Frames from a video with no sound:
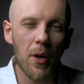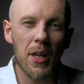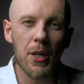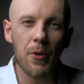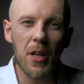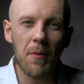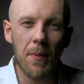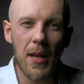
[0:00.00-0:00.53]

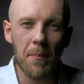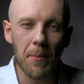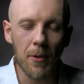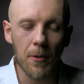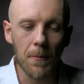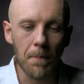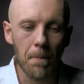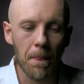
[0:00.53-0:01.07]
green
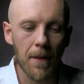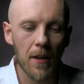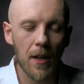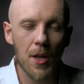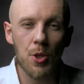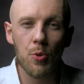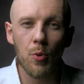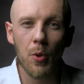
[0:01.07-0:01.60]
people
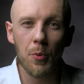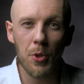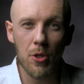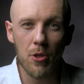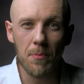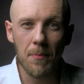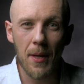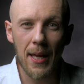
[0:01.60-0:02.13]
into a
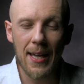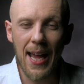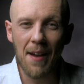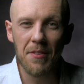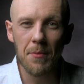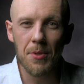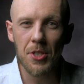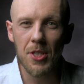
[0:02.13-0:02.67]
room and have
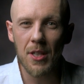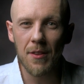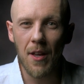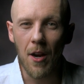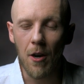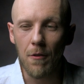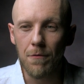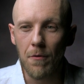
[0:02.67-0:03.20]
them sit
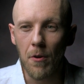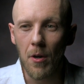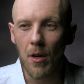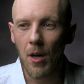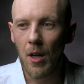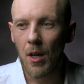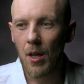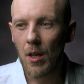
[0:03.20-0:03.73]
there
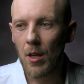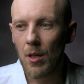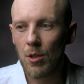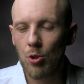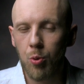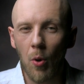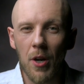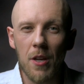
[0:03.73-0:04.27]
for
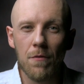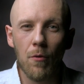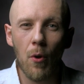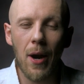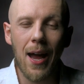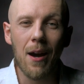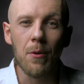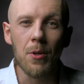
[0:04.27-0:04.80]
24
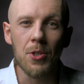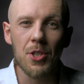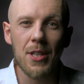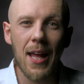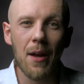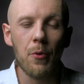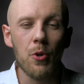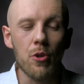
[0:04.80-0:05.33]
hours in
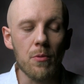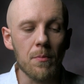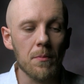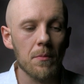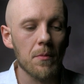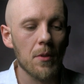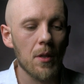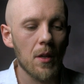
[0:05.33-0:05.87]
that room
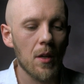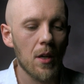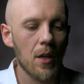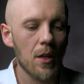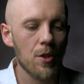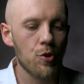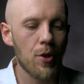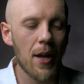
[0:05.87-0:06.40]

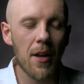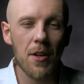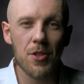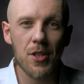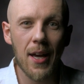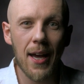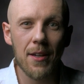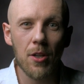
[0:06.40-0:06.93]
trying to
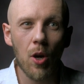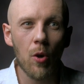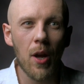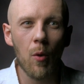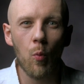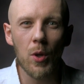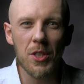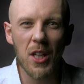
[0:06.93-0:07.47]
decide, you know, okay,
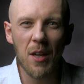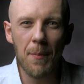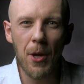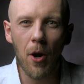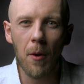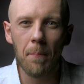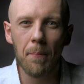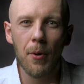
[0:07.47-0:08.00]
what's going to be
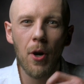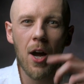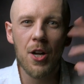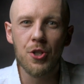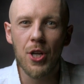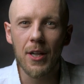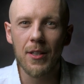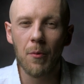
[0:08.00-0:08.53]
our
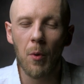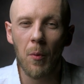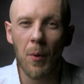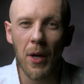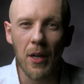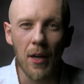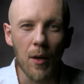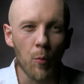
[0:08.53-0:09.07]
project that we're
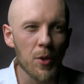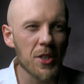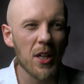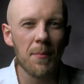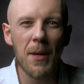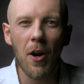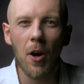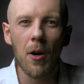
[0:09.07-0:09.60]
working on? What's going to
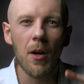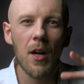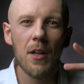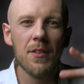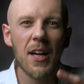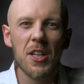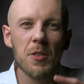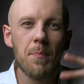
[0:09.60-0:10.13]
be our
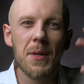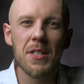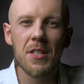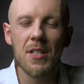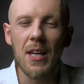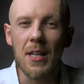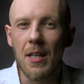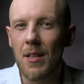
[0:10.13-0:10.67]
next
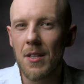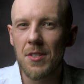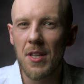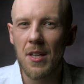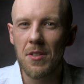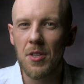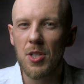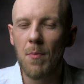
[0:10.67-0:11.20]
business idea? Let's say
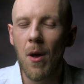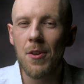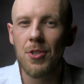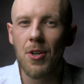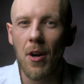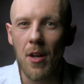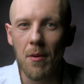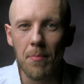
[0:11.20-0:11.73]
it's a small
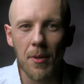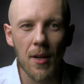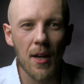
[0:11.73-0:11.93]
startup.